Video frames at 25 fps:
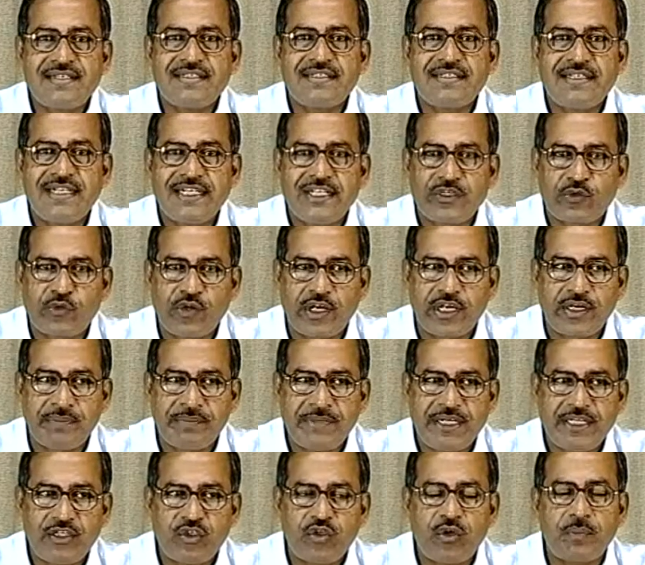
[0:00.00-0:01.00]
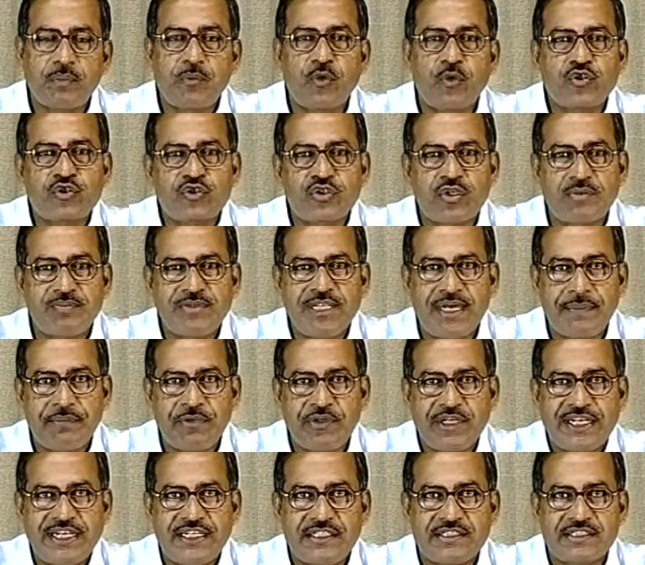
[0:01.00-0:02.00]
the requirement of most of the
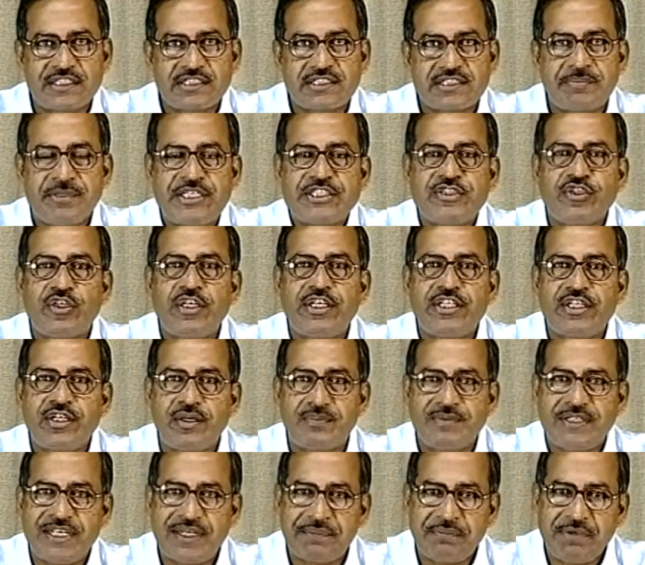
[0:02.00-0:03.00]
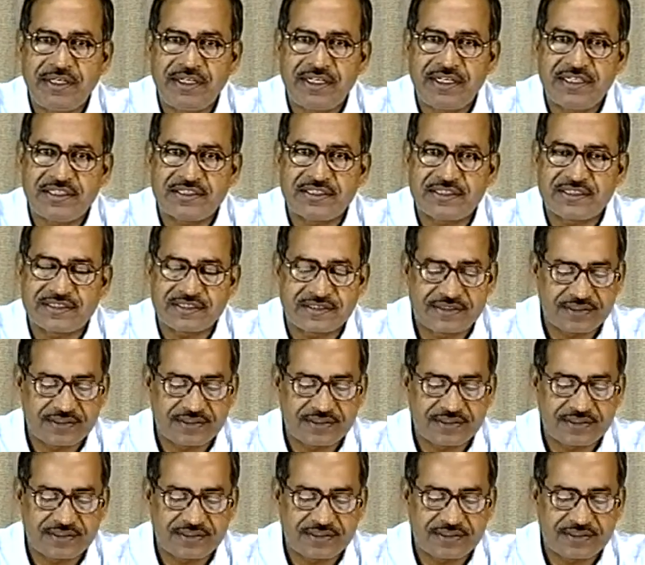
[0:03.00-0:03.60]
applications, majority of the applications.